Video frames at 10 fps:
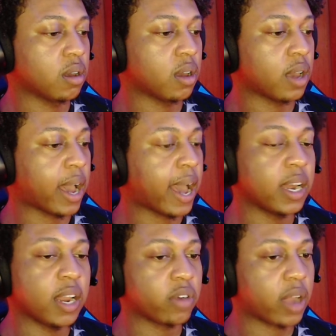I
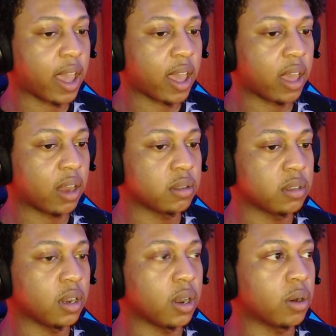never had,
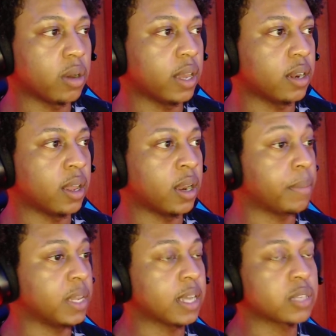and I mean,
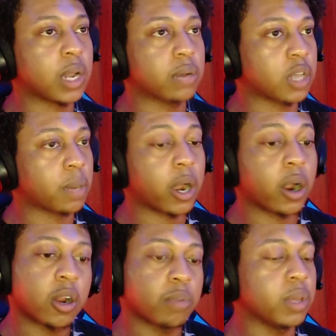that's what I was talking about.
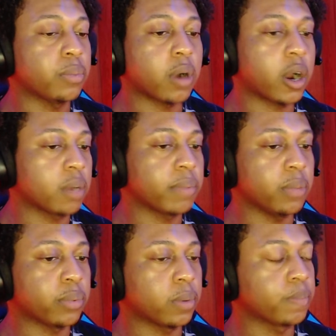Hurt
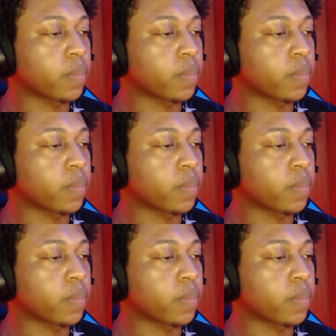people.